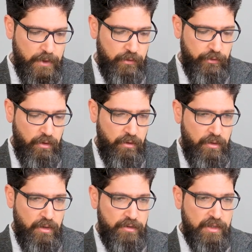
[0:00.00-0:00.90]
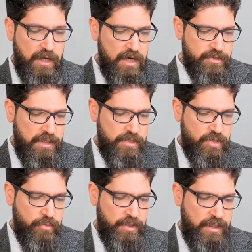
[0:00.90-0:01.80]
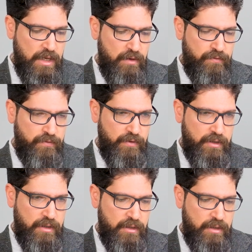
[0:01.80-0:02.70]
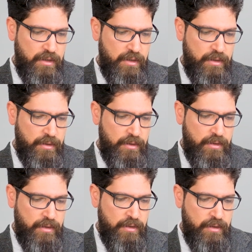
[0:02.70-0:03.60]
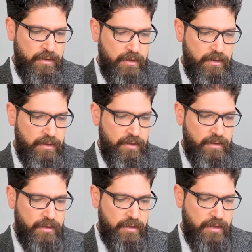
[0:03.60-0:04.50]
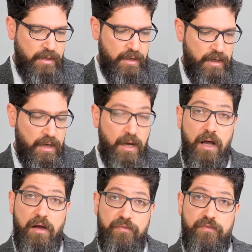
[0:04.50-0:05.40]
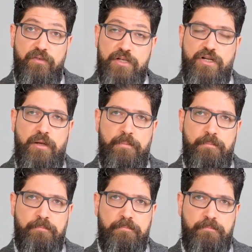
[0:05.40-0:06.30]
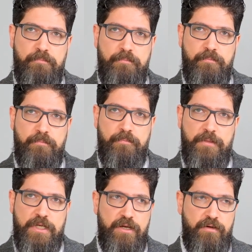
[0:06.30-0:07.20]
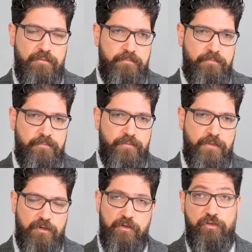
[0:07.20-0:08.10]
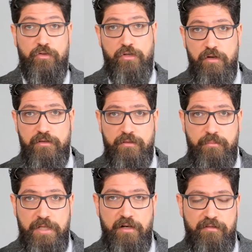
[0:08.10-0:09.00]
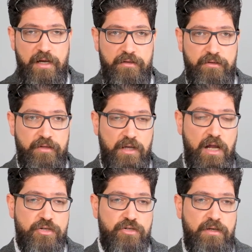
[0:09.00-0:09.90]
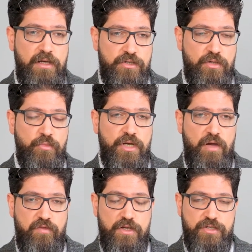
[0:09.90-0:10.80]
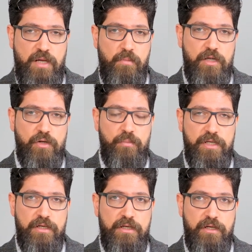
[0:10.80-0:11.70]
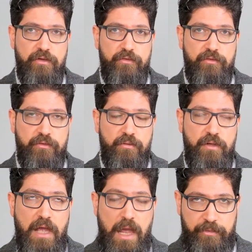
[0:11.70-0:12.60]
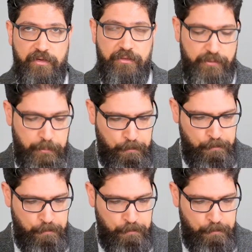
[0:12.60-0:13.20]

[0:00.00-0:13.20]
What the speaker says: So the cultural hegemony of Russia here, it's the third pillar, right? The cultural hegemony of Russia, in my opinion, is absent.